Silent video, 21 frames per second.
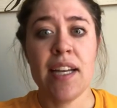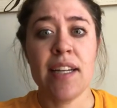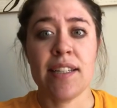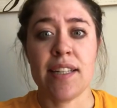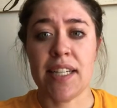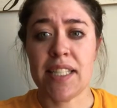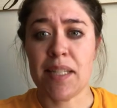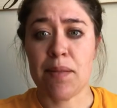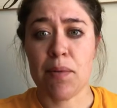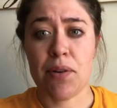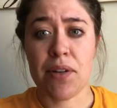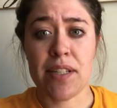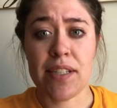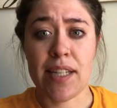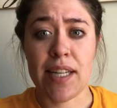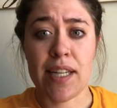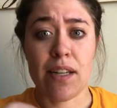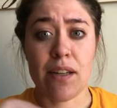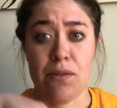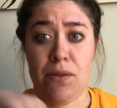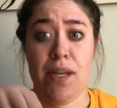Desdemona is
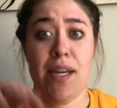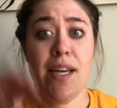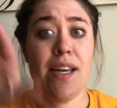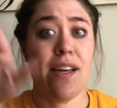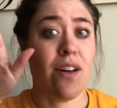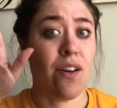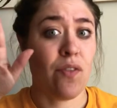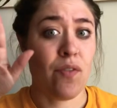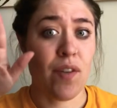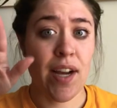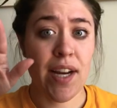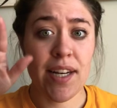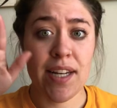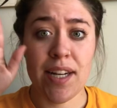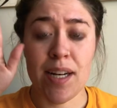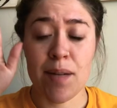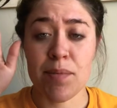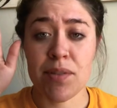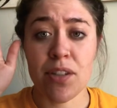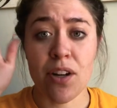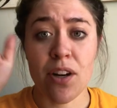like, okay, I'll find it,
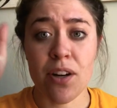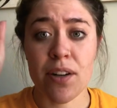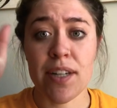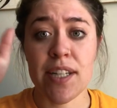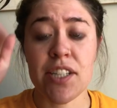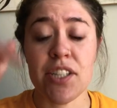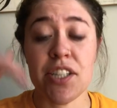I'm sorry.